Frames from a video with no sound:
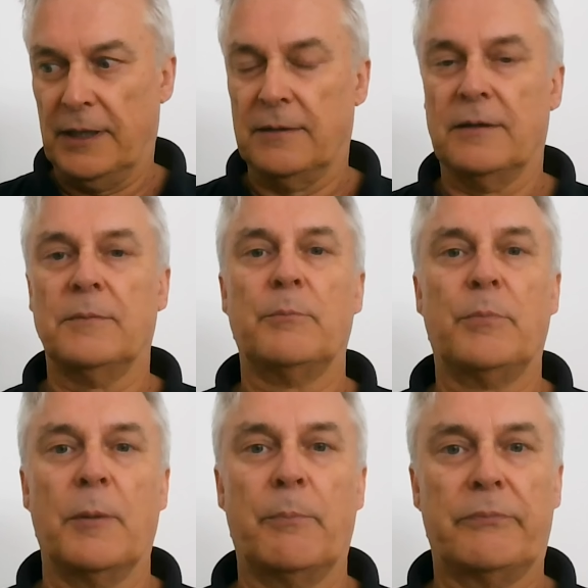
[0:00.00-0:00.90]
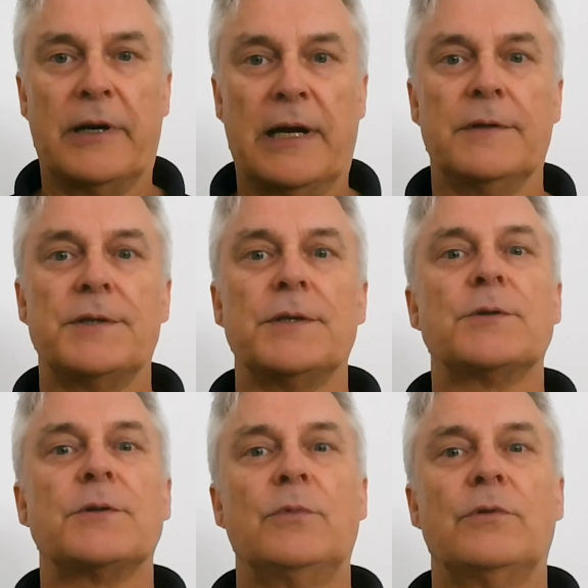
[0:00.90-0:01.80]
in the private
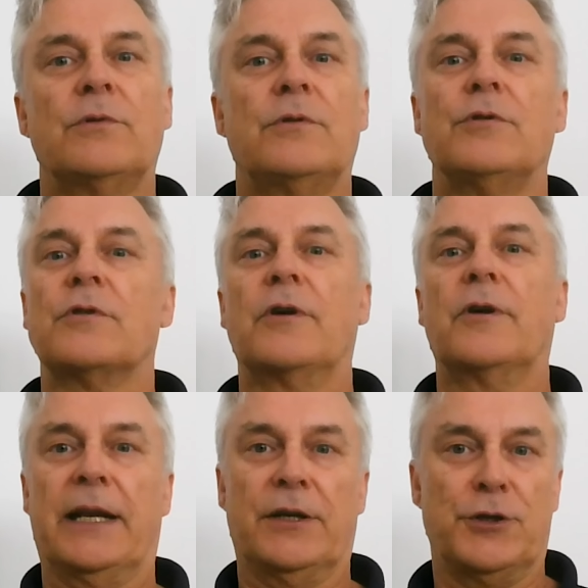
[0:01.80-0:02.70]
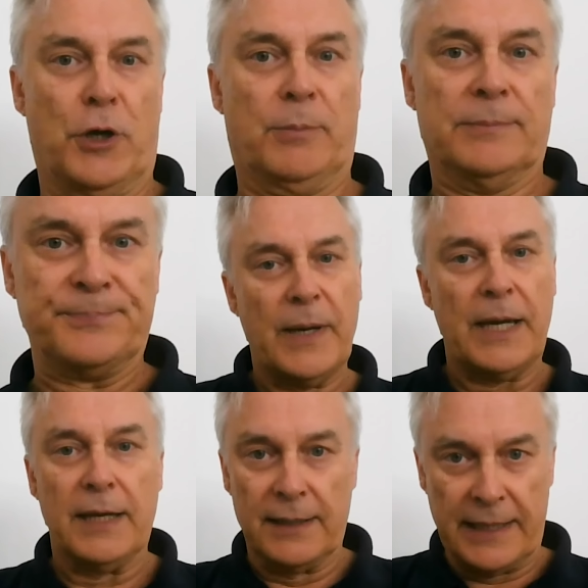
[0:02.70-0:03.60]
system, you're just going to get a job.
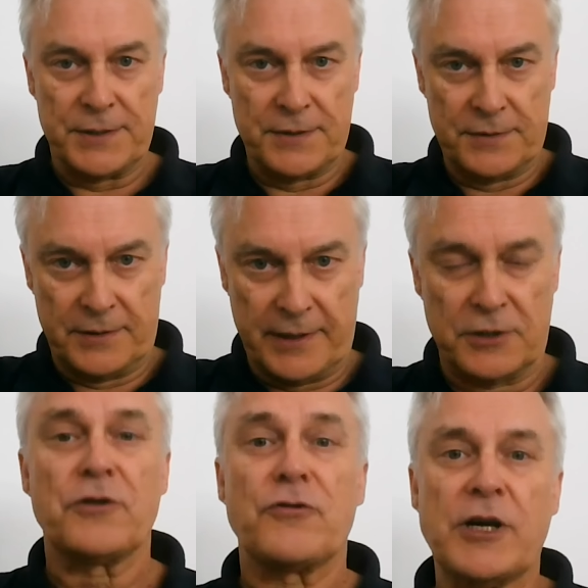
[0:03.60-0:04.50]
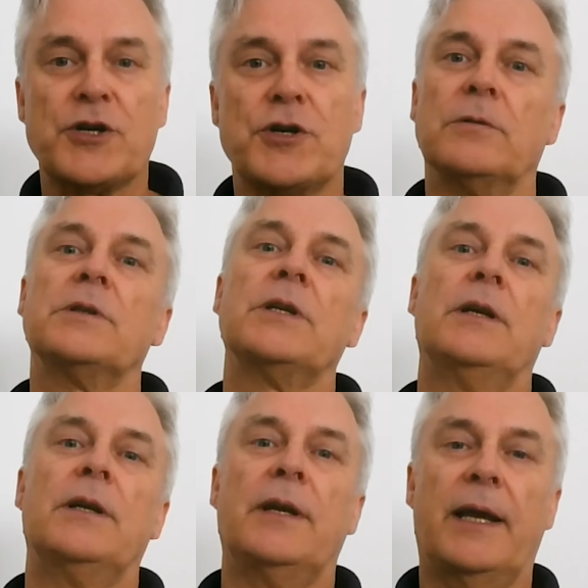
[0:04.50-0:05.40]
Paying less, there's a threshold.
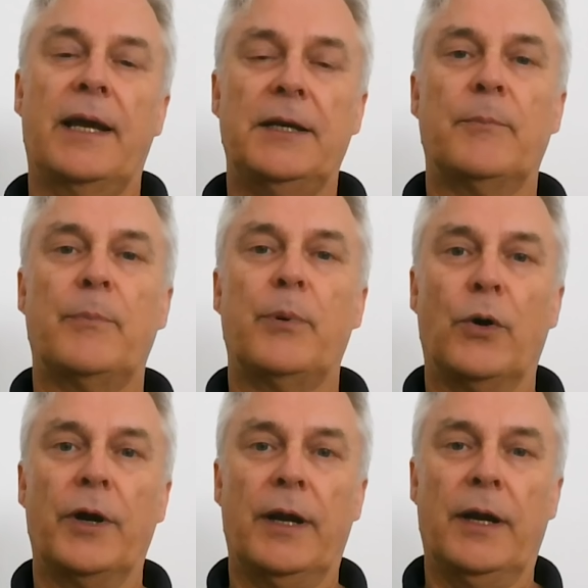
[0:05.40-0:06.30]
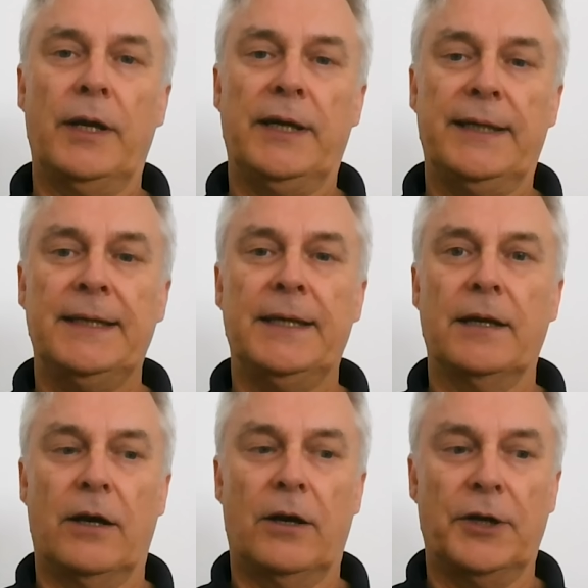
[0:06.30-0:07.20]
Any employee
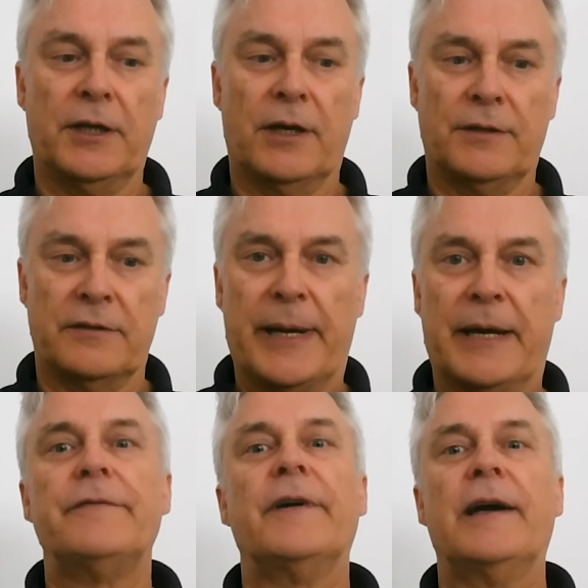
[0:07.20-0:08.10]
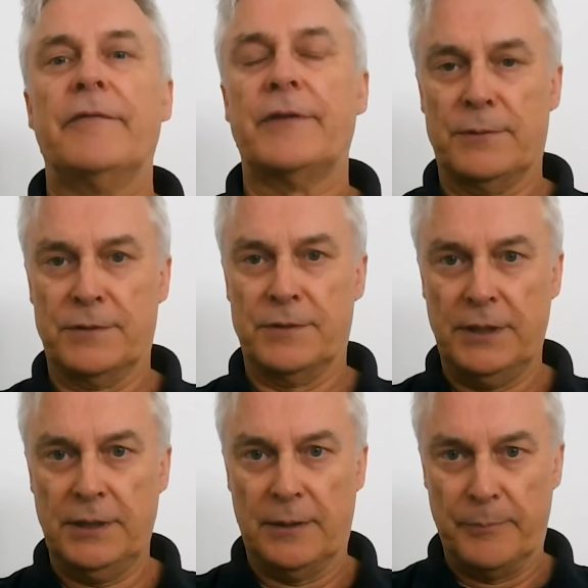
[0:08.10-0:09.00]
earning under about five
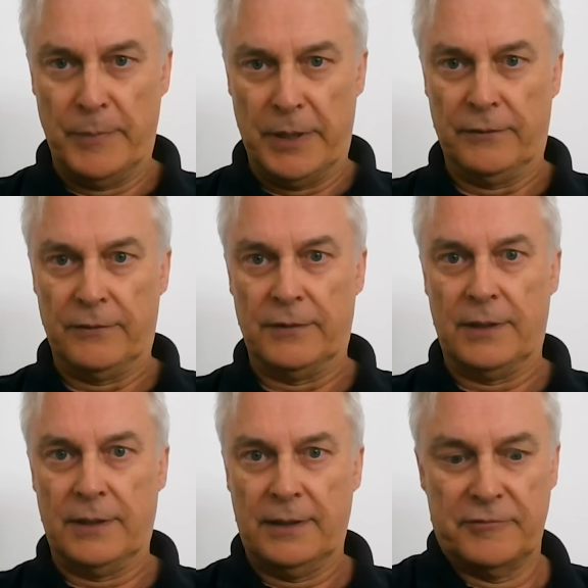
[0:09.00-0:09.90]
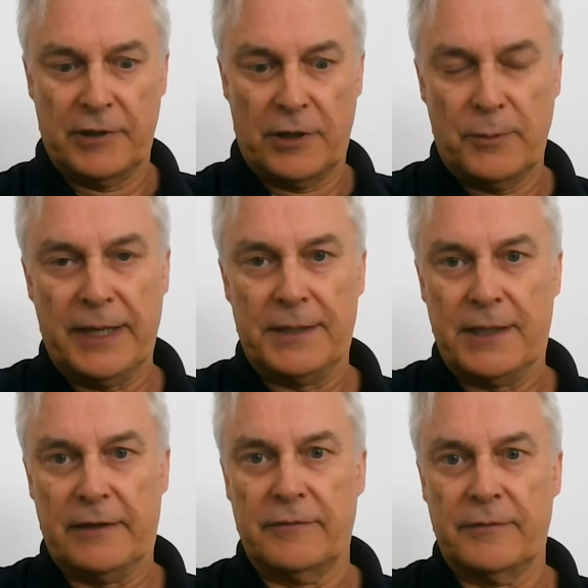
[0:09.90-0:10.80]
thousand a month is required
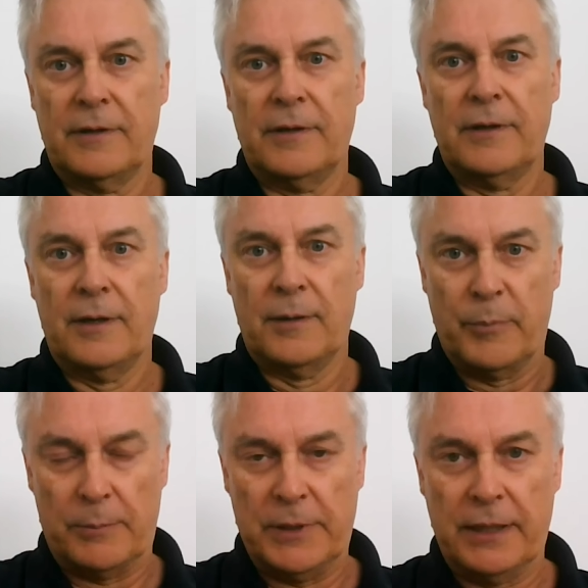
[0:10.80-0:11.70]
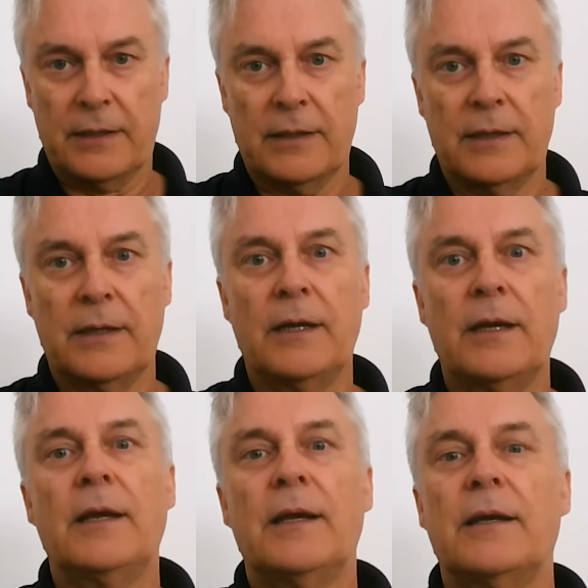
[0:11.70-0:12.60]
to have public.
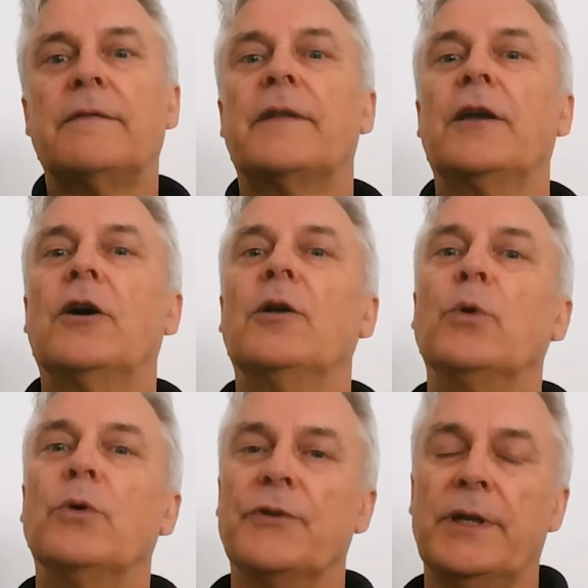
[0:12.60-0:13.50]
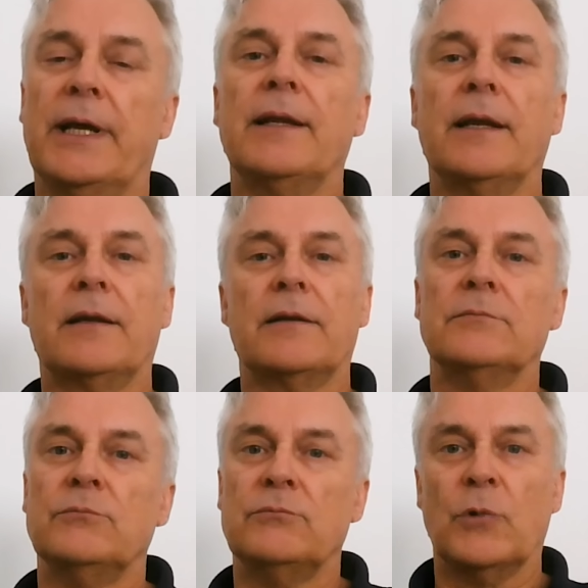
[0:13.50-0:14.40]
If they earn more than that, they
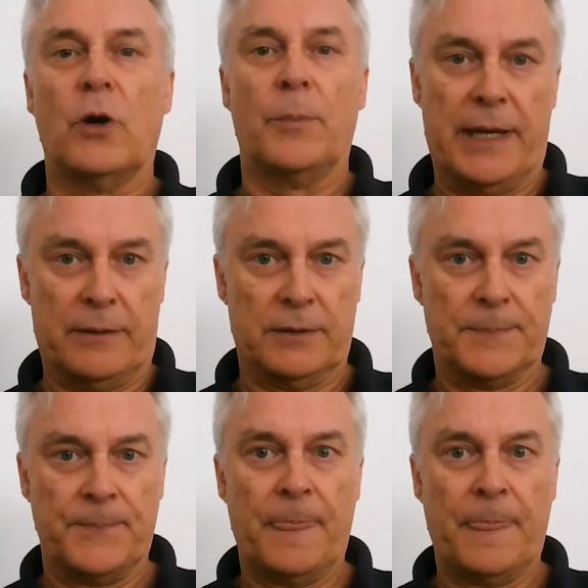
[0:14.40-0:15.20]
can opt out.